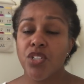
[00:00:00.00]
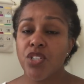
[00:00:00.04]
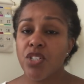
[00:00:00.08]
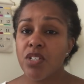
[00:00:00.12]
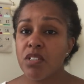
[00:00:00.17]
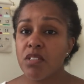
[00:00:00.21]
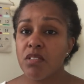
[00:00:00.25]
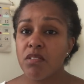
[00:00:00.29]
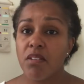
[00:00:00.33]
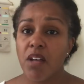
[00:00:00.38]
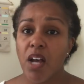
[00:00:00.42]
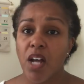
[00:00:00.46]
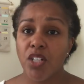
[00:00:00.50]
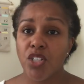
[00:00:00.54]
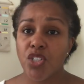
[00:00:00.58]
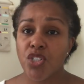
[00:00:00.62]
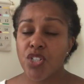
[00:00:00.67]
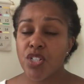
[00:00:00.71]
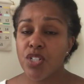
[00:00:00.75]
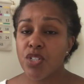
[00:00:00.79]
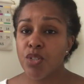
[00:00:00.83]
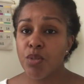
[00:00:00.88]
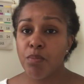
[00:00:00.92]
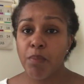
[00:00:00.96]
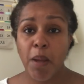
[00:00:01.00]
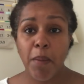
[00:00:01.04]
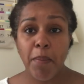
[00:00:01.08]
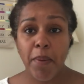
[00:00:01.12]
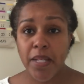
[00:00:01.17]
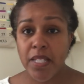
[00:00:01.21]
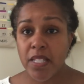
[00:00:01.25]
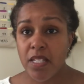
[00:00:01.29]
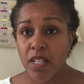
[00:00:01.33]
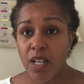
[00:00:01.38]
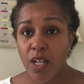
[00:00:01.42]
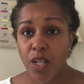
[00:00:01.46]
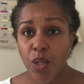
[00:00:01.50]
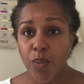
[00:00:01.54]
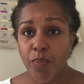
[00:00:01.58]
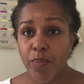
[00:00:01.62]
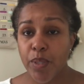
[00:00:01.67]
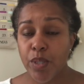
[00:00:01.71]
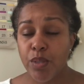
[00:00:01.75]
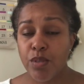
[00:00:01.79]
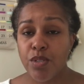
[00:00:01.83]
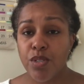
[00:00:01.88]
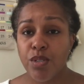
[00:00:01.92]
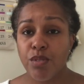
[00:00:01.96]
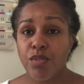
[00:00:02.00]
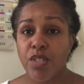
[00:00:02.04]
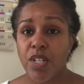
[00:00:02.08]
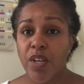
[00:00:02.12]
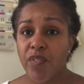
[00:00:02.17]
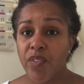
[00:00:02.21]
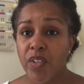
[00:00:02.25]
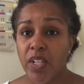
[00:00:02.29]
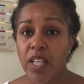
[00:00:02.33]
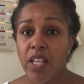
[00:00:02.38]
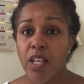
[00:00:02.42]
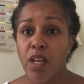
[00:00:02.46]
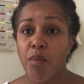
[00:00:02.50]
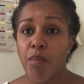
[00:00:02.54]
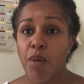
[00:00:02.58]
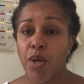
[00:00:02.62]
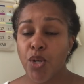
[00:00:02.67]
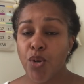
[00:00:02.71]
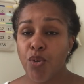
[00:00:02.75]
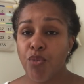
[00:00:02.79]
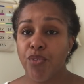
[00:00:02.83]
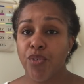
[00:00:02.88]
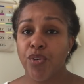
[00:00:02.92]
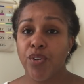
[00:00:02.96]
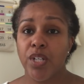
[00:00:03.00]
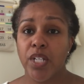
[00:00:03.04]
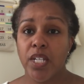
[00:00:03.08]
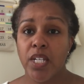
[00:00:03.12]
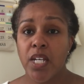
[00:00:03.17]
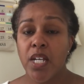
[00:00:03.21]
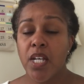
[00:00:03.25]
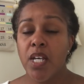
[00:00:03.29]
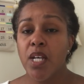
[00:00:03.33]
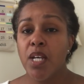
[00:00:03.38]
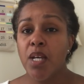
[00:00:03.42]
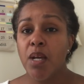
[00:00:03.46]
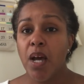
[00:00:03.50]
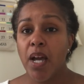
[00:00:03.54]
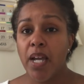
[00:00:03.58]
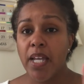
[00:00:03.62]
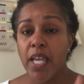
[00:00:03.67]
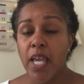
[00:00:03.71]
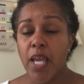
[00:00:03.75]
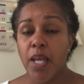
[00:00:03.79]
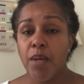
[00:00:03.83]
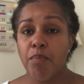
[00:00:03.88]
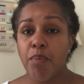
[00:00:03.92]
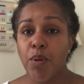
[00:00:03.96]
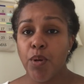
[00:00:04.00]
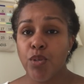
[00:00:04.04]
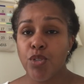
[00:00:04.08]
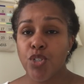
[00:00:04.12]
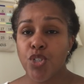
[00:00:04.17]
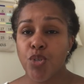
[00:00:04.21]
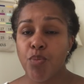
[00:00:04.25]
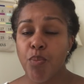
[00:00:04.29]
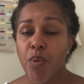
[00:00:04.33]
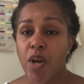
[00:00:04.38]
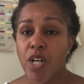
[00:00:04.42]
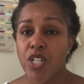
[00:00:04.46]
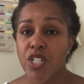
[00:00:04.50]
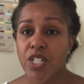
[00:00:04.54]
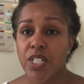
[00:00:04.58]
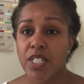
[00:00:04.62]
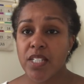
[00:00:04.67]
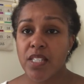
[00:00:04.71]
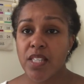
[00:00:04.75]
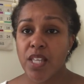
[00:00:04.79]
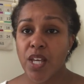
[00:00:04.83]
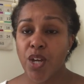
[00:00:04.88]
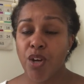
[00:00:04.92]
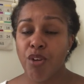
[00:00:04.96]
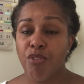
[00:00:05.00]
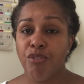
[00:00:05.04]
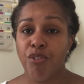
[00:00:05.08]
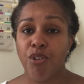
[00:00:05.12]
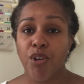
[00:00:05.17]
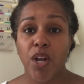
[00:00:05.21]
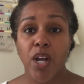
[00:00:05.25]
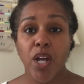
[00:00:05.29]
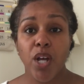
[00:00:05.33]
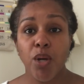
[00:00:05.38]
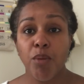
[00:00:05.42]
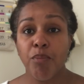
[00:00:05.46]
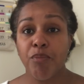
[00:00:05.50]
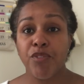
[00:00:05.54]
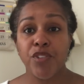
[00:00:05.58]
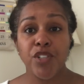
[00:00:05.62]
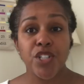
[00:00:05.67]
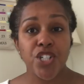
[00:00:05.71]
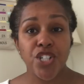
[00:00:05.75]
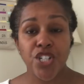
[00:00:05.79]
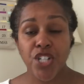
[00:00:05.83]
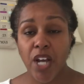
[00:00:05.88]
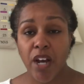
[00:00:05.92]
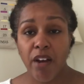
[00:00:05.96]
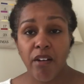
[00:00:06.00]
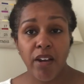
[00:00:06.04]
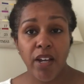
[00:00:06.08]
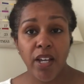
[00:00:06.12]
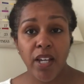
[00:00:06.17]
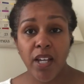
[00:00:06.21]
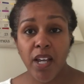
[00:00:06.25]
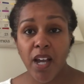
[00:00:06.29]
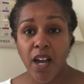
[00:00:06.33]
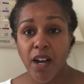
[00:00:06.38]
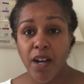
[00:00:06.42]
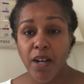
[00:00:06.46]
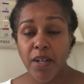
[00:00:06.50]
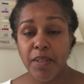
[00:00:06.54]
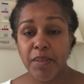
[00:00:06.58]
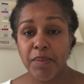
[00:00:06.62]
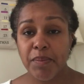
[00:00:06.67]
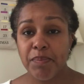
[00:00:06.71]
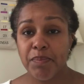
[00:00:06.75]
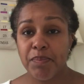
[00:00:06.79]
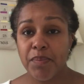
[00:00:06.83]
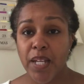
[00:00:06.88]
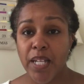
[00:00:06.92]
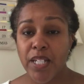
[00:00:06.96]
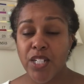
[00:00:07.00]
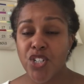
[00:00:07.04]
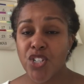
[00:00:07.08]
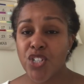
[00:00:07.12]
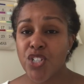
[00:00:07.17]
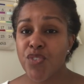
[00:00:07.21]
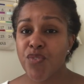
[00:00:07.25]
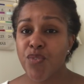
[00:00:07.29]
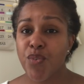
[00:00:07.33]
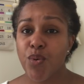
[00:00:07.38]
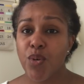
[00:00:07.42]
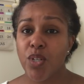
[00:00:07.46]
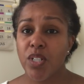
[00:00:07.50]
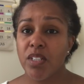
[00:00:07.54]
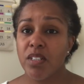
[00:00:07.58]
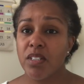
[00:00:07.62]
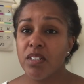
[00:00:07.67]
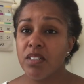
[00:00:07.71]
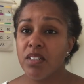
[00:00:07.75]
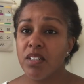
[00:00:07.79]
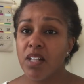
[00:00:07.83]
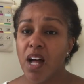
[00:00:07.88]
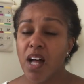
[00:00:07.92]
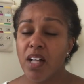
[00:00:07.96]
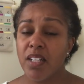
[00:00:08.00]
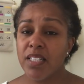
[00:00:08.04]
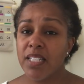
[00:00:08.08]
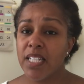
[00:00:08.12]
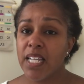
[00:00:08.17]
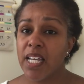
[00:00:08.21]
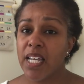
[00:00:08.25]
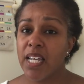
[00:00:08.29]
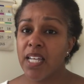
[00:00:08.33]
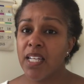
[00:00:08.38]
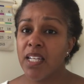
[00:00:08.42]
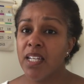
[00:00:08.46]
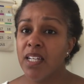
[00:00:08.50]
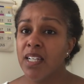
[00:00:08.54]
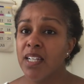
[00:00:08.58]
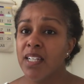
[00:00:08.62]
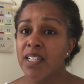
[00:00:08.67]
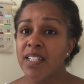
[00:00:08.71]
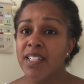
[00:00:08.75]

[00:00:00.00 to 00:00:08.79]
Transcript: Just I'll just do my best to help you. So definitely come on over and again, post your projects there for help, for sharing, um, and just for a little holiday